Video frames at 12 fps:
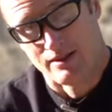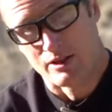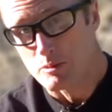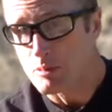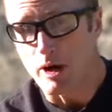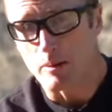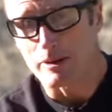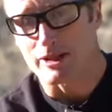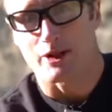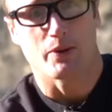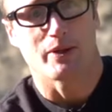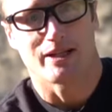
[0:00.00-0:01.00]
probably
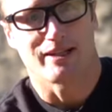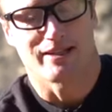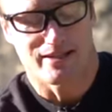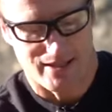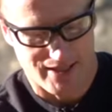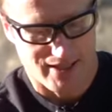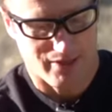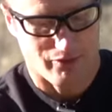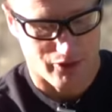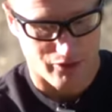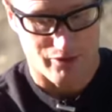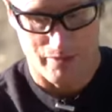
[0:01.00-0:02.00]
know what it is if
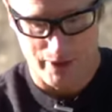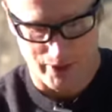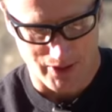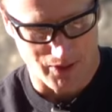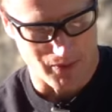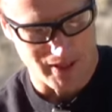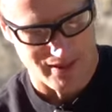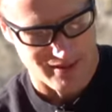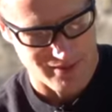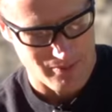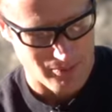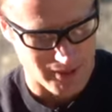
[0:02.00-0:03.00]
you're familiar with
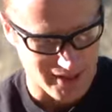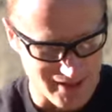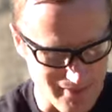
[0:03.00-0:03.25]
B.E.